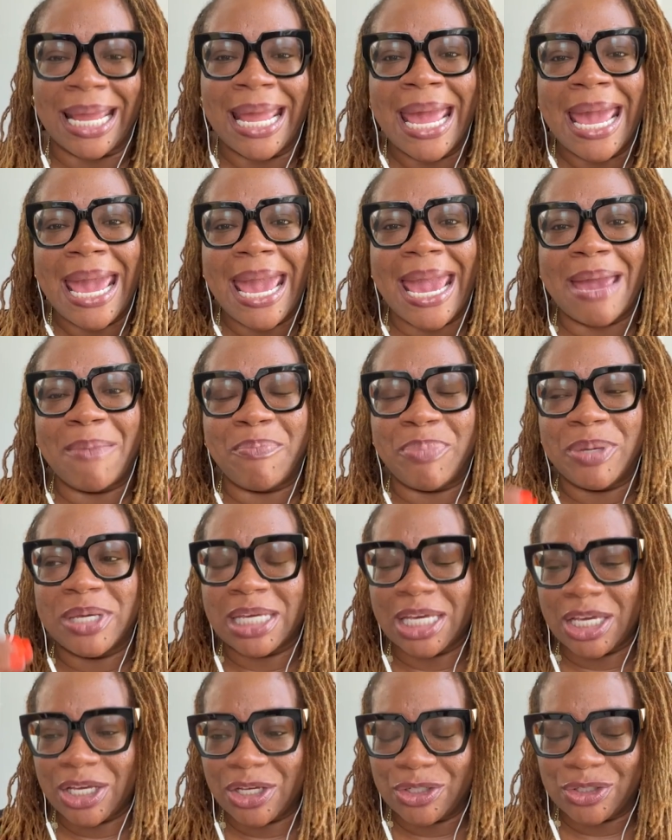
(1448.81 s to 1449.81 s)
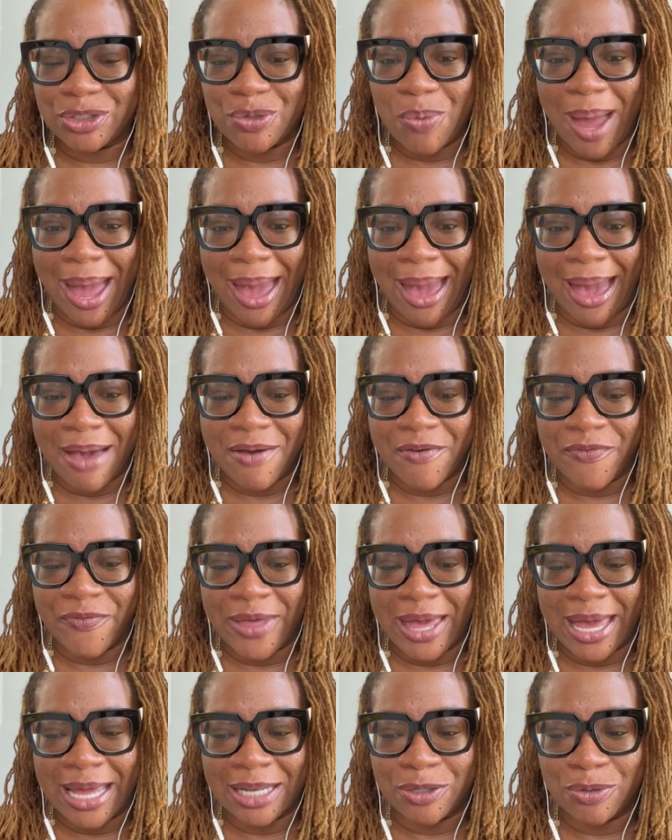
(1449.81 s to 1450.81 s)
And because you have
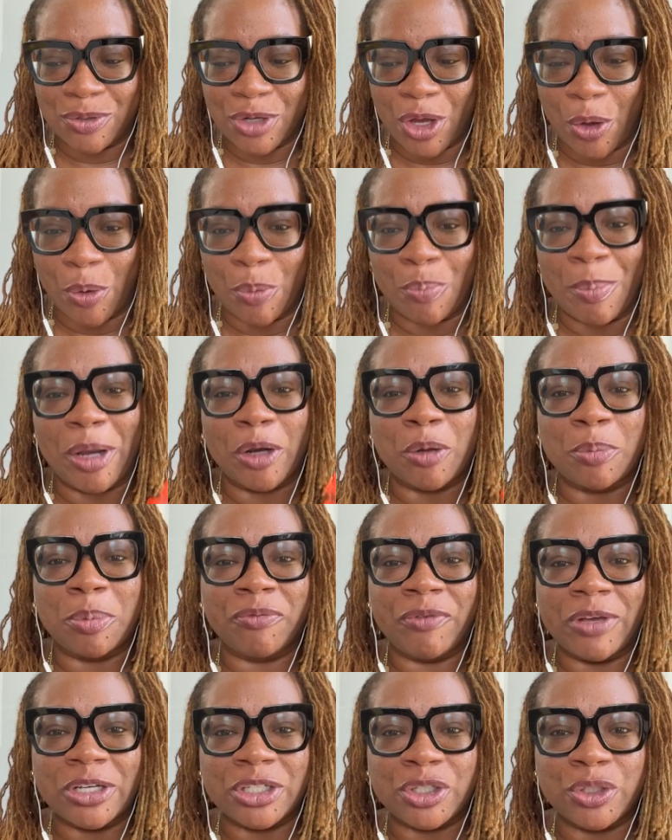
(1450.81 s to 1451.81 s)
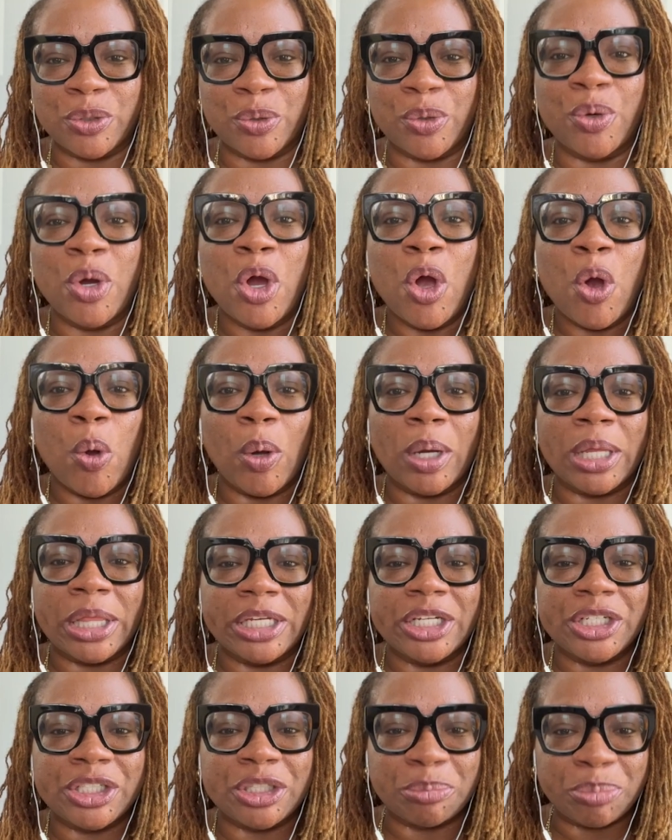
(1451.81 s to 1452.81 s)
that, medical professional or
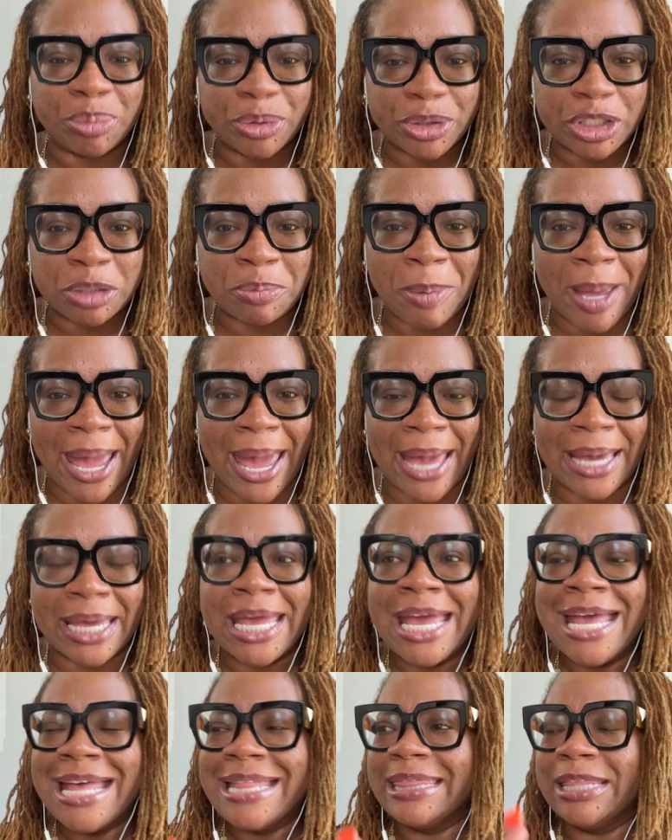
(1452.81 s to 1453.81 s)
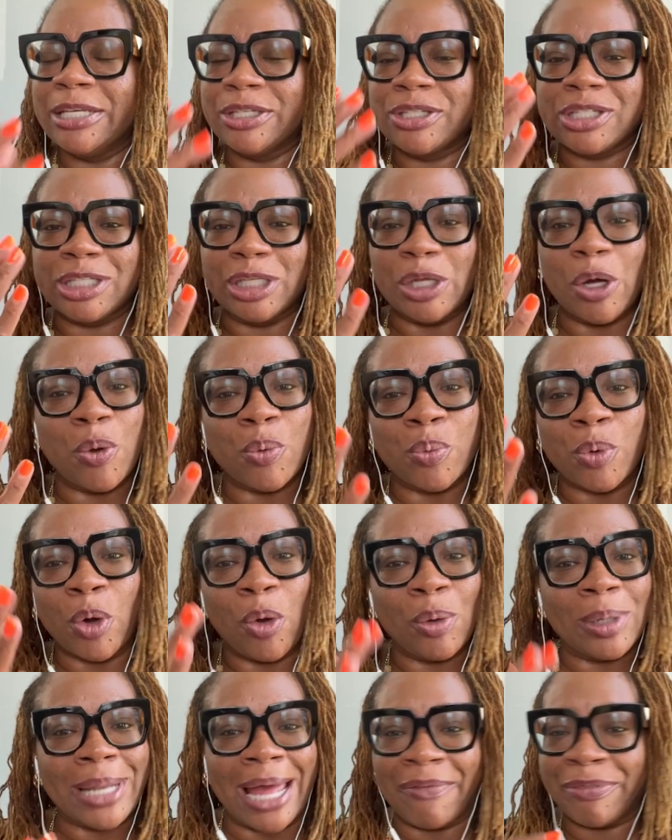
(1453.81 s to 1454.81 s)
clinician pushback, the slow
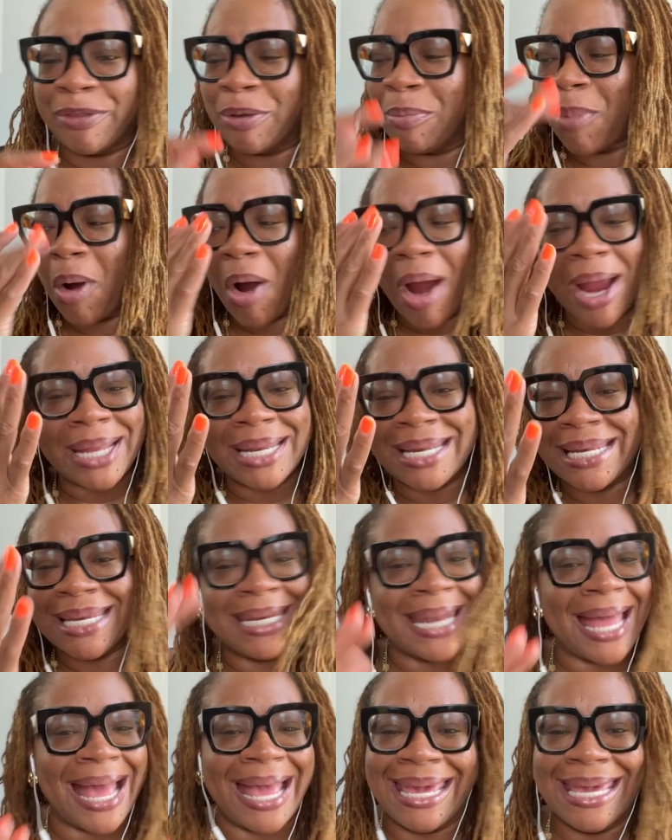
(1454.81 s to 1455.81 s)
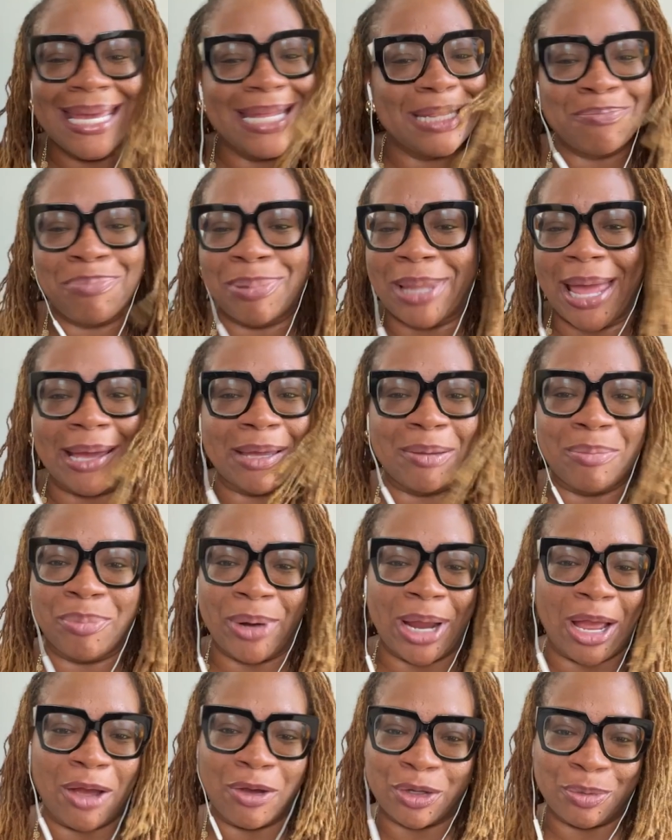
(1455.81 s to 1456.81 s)
rollout, the marketing did not hit Black and
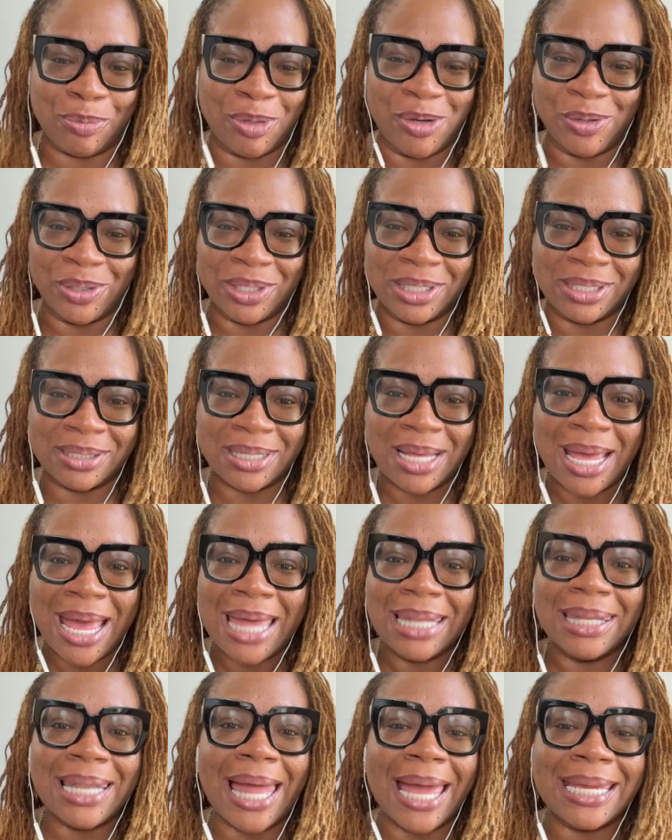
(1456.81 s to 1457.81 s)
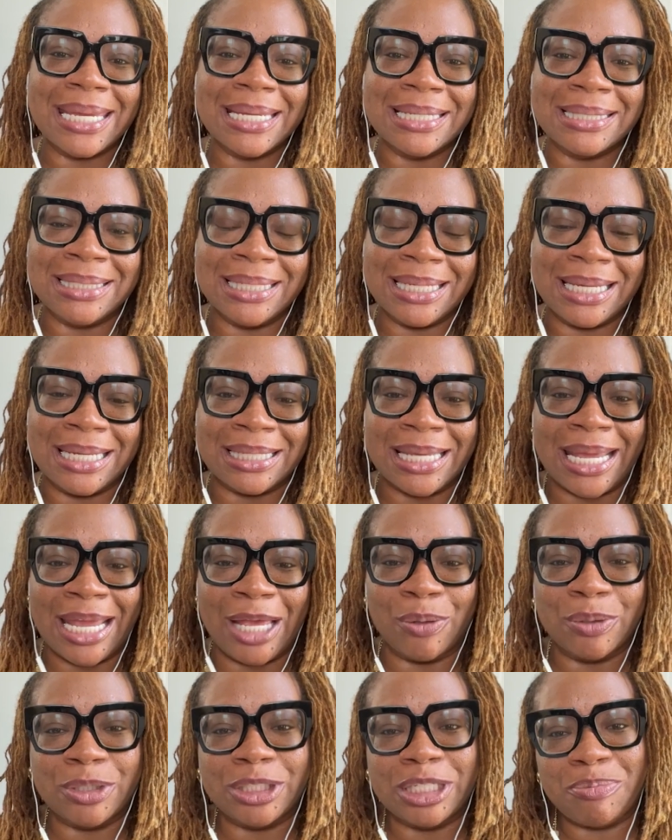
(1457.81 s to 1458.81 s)
brown communities like it did the
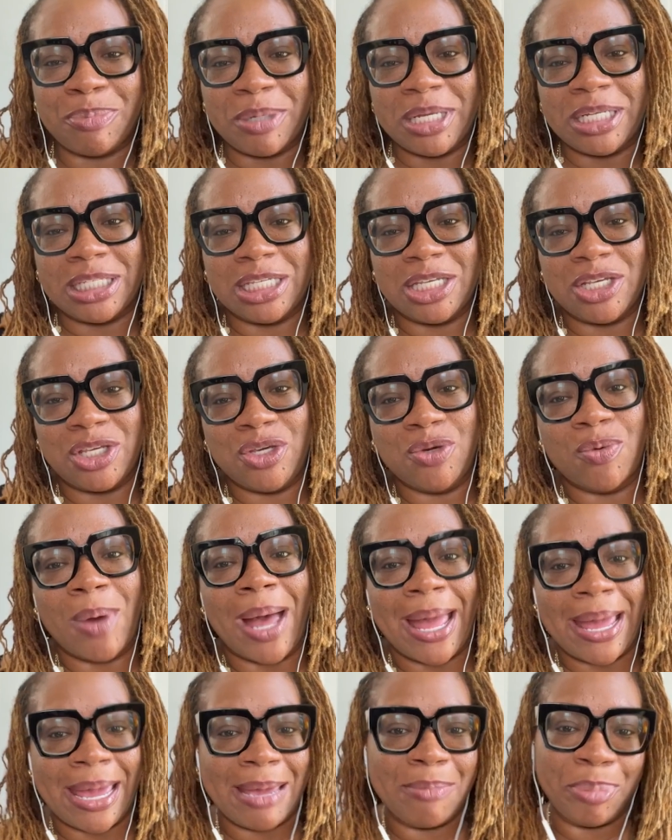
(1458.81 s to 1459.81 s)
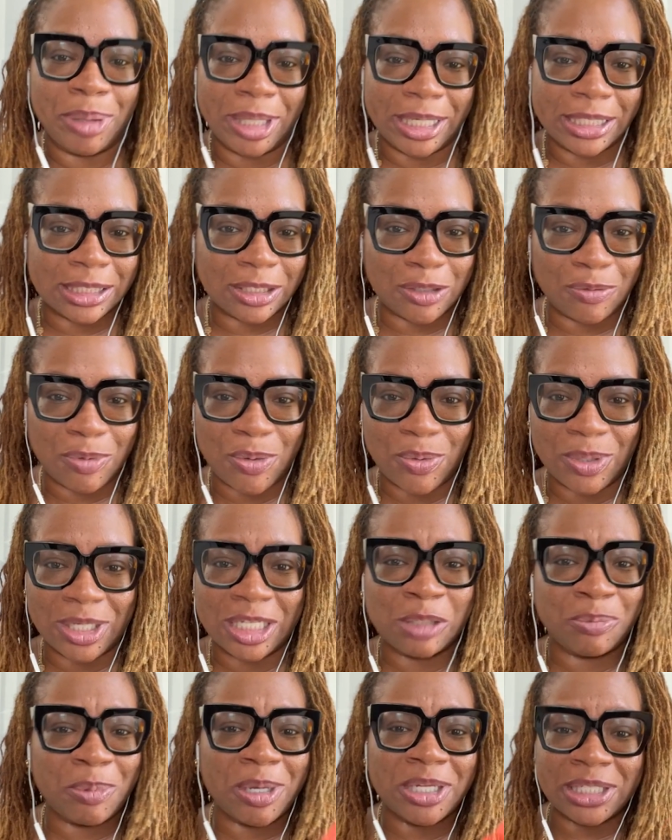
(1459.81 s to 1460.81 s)
LGBTQIA plus community,
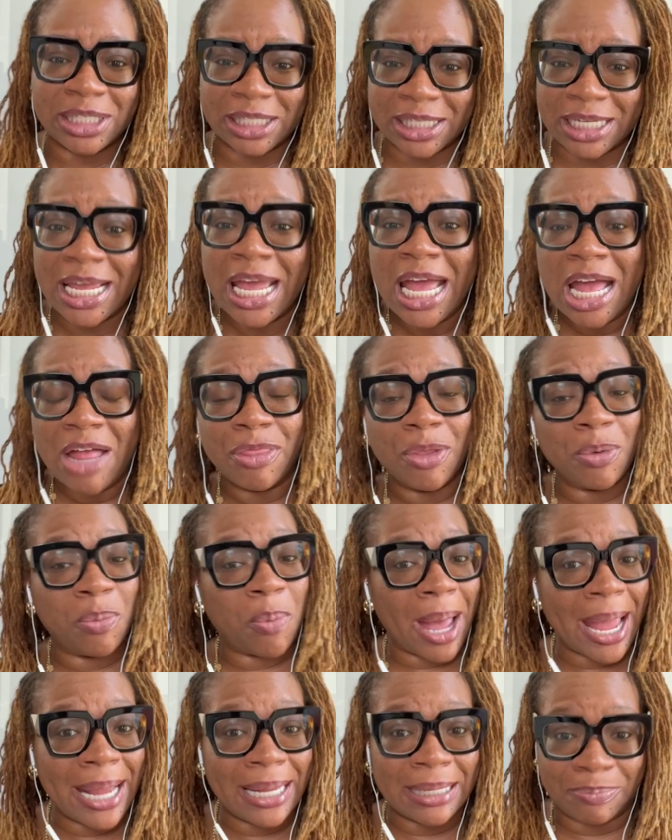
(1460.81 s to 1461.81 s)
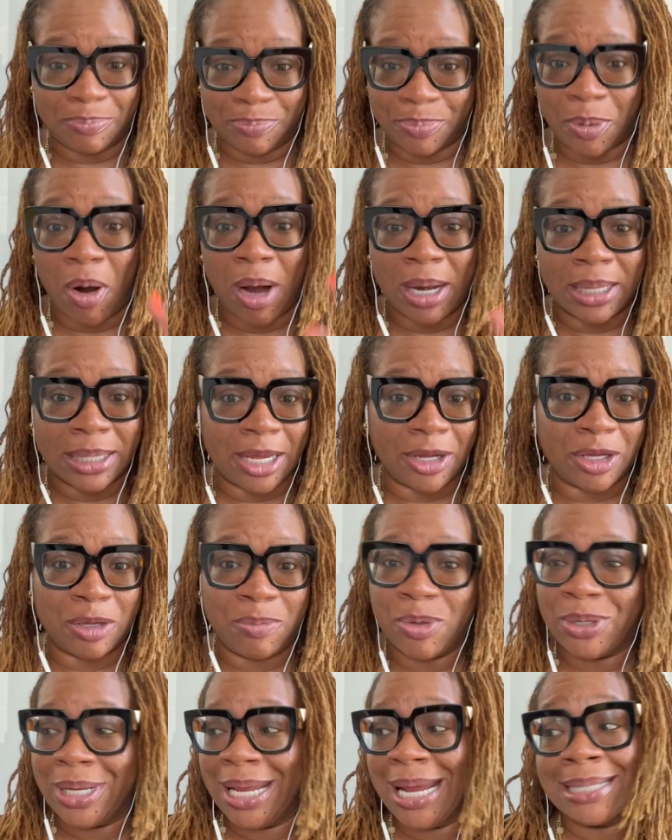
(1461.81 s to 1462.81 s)
especially the white part of their
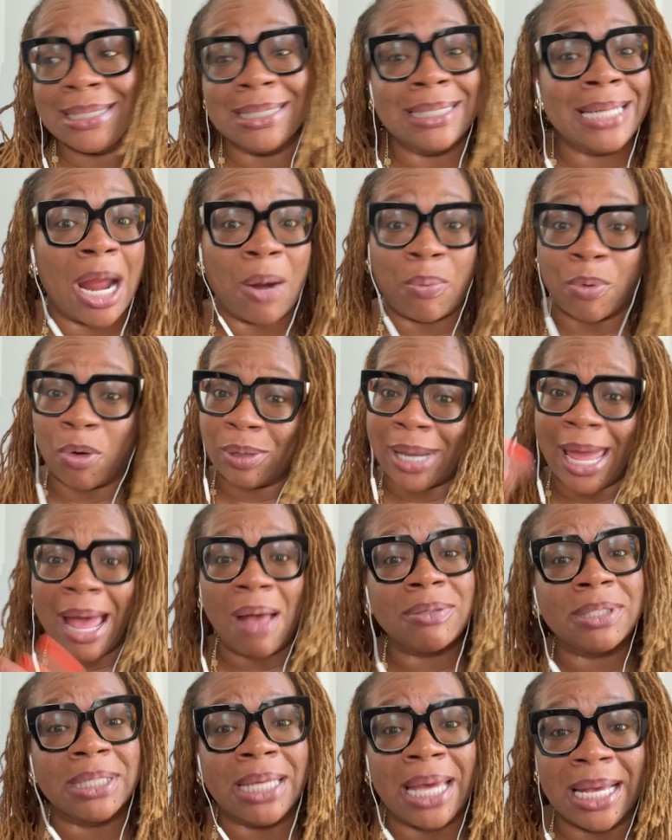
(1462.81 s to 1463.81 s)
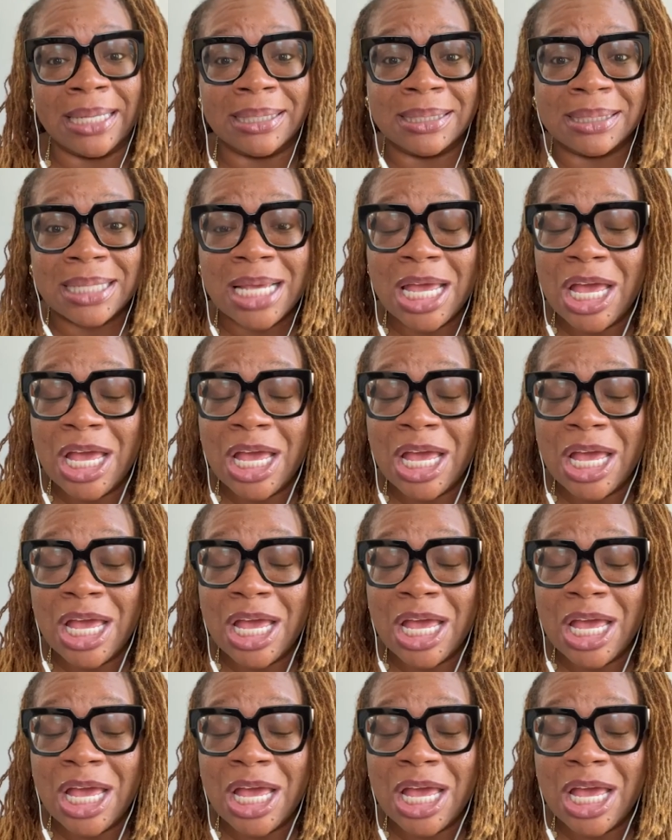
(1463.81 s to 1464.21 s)
community. It did not roll out to us.